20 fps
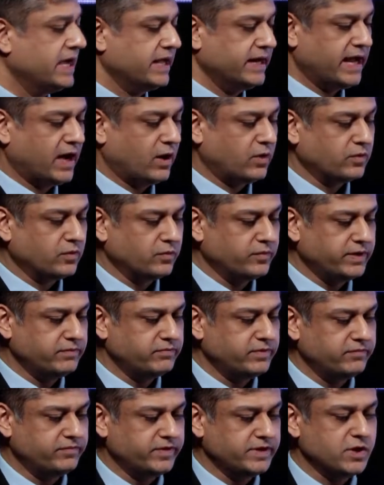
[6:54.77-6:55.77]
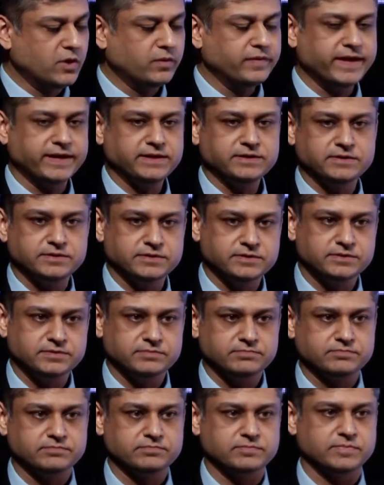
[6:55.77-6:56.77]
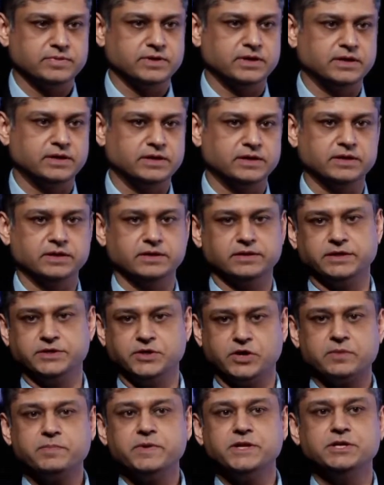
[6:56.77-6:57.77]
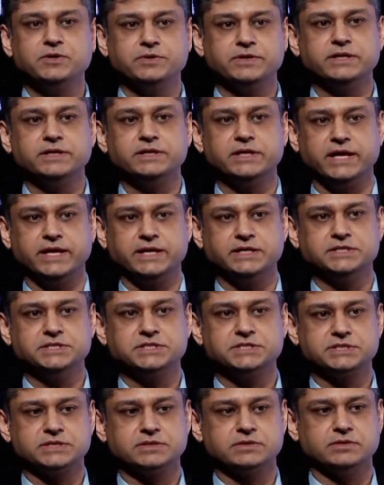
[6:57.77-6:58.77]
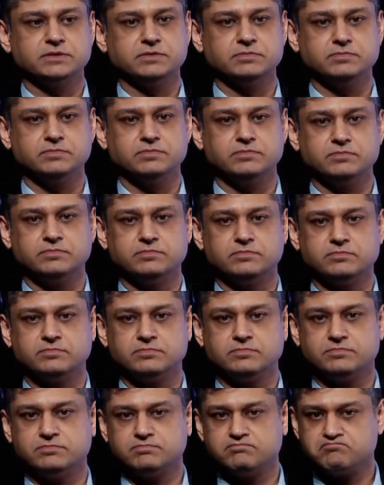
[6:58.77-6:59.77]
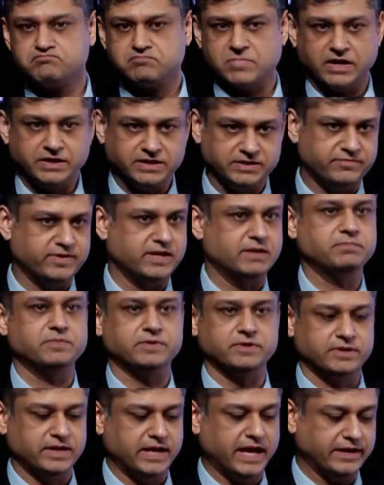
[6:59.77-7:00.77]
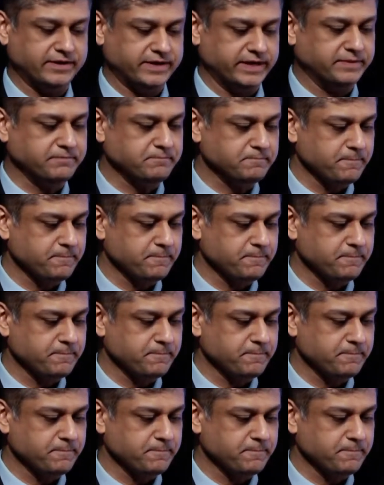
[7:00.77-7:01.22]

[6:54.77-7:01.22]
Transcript: Now, we know that the European Union is a developed area.